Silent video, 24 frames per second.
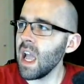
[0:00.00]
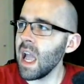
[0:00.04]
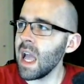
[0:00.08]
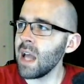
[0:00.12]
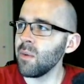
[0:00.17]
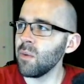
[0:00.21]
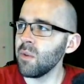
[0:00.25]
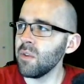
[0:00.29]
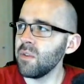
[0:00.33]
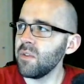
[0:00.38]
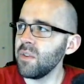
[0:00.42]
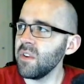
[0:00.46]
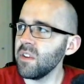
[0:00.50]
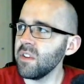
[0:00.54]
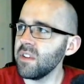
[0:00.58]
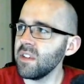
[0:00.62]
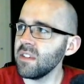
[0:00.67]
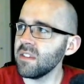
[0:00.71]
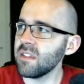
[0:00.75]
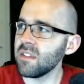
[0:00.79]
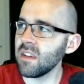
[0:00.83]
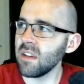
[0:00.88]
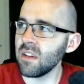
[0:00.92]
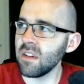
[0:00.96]
And we'll fill
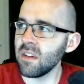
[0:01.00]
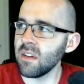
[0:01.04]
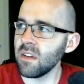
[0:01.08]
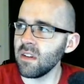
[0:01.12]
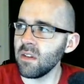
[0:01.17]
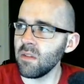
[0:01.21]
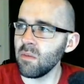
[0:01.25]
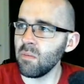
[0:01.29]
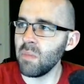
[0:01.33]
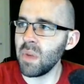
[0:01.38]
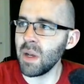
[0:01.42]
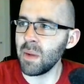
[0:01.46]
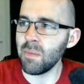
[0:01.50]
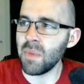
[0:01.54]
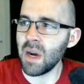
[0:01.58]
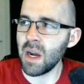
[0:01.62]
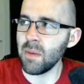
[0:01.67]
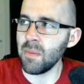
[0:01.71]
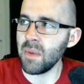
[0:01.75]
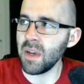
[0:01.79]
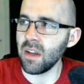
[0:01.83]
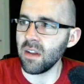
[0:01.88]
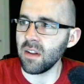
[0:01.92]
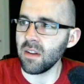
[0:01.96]
these in bit
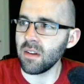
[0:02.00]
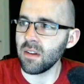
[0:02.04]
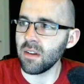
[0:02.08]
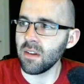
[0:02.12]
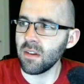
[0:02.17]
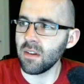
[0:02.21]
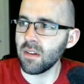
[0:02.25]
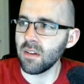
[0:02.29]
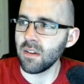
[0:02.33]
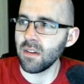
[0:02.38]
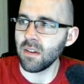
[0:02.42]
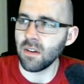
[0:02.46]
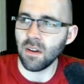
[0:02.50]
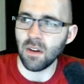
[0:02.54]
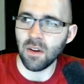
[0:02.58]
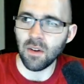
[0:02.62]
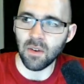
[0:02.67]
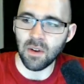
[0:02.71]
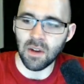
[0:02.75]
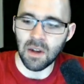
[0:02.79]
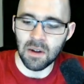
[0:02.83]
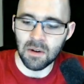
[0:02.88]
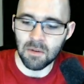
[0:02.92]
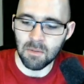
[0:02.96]
by bit.
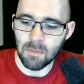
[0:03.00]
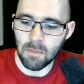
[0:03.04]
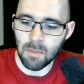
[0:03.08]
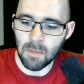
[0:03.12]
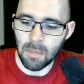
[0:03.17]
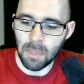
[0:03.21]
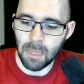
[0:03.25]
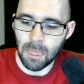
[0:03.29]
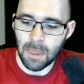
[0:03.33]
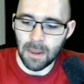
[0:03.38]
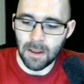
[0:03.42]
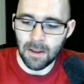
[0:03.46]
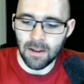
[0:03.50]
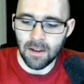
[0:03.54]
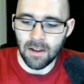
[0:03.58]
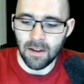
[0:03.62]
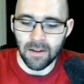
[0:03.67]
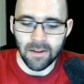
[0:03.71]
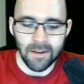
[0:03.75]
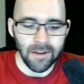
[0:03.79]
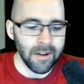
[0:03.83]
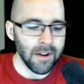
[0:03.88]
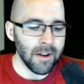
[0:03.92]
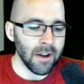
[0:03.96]
Okay?
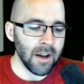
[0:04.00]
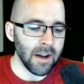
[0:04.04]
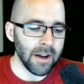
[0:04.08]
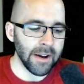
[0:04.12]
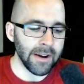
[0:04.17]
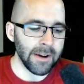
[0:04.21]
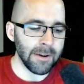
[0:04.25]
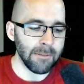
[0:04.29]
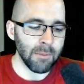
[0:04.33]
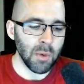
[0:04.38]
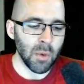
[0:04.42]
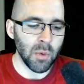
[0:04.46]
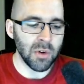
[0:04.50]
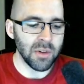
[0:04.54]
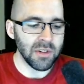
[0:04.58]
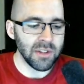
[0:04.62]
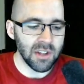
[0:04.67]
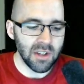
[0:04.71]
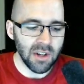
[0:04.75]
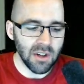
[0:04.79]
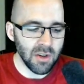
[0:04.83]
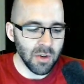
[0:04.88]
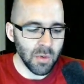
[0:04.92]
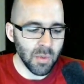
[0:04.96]
But we're
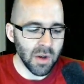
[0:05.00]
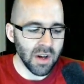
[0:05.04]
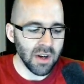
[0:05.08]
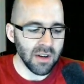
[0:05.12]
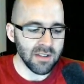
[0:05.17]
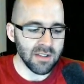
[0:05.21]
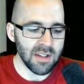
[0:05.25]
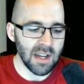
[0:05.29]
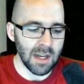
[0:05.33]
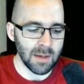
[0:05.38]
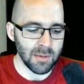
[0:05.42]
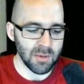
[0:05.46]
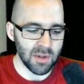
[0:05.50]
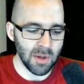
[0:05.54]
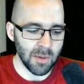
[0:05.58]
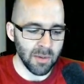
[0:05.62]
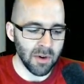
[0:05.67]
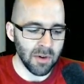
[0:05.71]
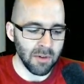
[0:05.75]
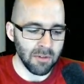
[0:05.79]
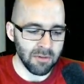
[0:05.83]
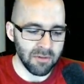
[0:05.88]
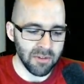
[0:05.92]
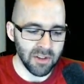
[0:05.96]
only going to do one at a time. So I'm
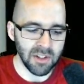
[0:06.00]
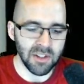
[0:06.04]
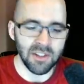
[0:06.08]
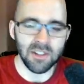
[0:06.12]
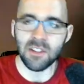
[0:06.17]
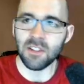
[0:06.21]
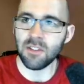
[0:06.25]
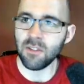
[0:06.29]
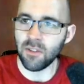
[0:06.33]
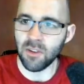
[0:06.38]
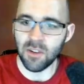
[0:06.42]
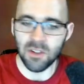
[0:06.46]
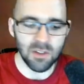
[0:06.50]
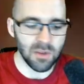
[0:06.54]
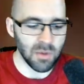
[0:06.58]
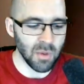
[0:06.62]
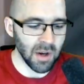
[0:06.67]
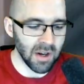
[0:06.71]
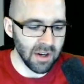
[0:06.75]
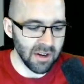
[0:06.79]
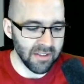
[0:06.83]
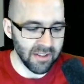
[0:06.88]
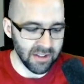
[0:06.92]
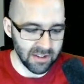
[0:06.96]
going to fill in this first
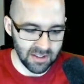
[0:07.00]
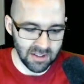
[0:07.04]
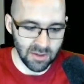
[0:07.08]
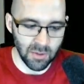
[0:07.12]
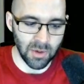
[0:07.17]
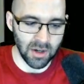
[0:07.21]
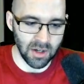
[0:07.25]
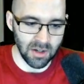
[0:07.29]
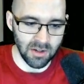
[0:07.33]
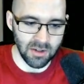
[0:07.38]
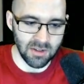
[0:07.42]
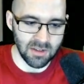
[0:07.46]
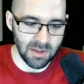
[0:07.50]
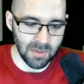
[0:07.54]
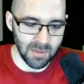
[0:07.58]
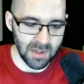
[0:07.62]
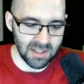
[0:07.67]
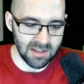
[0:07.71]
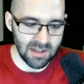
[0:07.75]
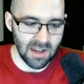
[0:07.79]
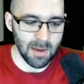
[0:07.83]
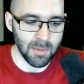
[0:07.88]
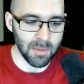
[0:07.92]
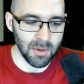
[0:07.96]
one, and then we're going to do some
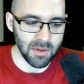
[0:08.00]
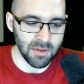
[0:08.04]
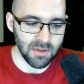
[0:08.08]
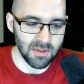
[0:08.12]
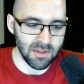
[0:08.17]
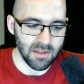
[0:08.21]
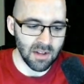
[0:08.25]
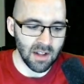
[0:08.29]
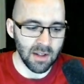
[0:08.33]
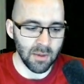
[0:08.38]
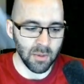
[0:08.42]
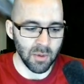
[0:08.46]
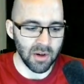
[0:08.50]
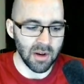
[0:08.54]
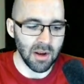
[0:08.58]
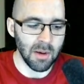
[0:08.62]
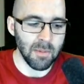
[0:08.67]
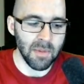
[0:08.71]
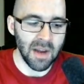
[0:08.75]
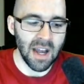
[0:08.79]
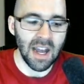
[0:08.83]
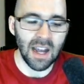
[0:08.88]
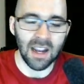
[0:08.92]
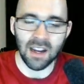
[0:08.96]
examples. And then we'll
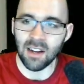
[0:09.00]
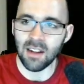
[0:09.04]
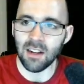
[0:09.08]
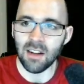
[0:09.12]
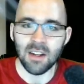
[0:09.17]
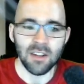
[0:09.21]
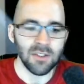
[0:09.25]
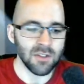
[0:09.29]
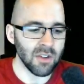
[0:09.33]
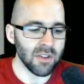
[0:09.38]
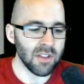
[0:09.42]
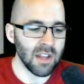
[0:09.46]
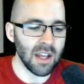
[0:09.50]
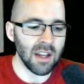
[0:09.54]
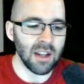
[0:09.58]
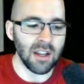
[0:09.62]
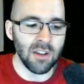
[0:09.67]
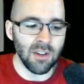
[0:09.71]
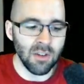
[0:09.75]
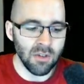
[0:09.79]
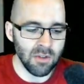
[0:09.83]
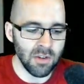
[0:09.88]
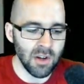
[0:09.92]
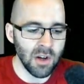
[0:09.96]
come back so that
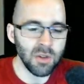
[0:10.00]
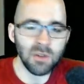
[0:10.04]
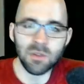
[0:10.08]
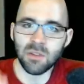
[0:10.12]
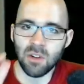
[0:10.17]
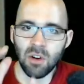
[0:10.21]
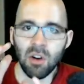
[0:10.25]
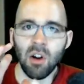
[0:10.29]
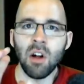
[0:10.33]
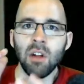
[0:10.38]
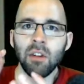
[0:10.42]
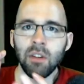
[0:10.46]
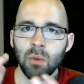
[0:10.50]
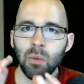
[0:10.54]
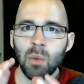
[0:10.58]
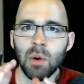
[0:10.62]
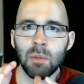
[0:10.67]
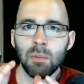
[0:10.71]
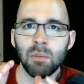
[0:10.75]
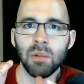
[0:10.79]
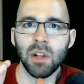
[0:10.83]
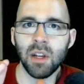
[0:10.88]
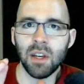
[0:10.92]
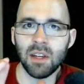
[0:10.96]
in your notes, they're all in
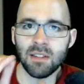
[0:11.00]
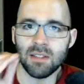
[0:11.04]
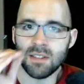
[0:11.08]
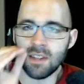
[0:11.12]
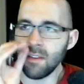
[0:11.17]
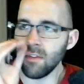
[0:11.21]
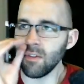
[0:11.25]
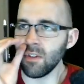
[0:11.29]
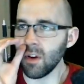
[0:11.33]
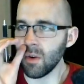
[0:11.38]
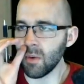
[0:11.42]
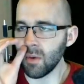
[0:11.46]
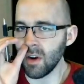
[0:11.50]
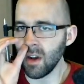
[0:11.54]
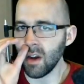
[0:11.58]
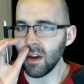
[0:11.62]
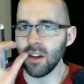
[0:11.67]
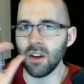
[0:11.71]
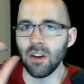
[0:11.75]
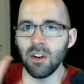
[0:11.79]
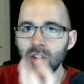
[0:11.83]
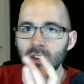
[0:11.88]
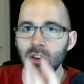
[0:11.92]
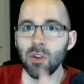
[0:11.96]
one place, even though we're
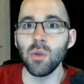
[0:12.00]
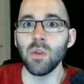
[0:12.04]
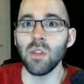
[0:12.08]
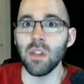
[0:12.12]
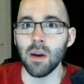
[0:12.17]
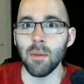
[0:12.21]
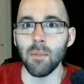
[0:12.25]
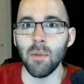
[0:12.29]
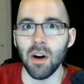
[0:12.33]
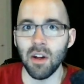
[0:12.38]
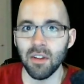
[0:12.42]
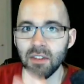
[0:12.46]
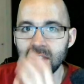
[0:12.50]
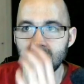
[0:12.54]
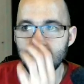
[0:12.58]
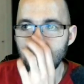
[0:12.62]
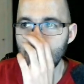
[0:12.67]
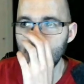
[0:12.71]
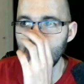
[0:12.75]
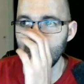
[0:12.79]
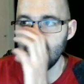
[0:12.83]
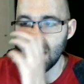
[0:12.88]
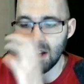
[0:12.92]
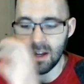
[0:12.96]
not going to do them all at the
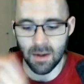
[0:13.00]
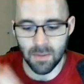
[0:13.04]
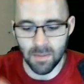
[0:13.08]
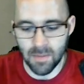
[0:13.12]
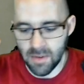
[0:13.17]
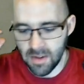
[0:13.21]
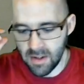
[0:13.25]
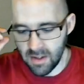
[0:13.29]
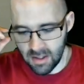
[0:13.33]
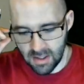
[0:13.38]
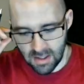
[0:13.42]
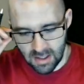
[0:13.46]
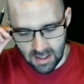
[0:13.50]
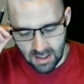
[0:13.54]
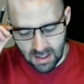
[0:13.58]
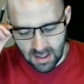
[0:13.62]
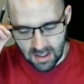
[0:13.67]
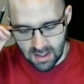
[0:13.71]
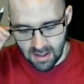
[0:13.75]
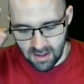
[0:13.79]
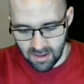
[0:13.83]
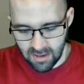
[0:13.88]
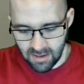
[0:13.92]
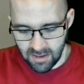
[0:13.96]
same time.
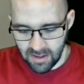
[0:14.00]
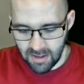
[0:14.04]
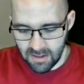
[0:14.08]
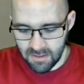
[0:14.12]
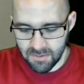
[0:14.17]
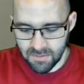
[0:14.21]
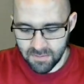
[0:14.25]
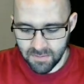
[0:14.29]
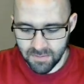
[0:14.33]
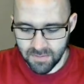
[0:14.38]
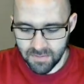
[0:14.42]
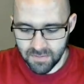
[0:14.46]
All right?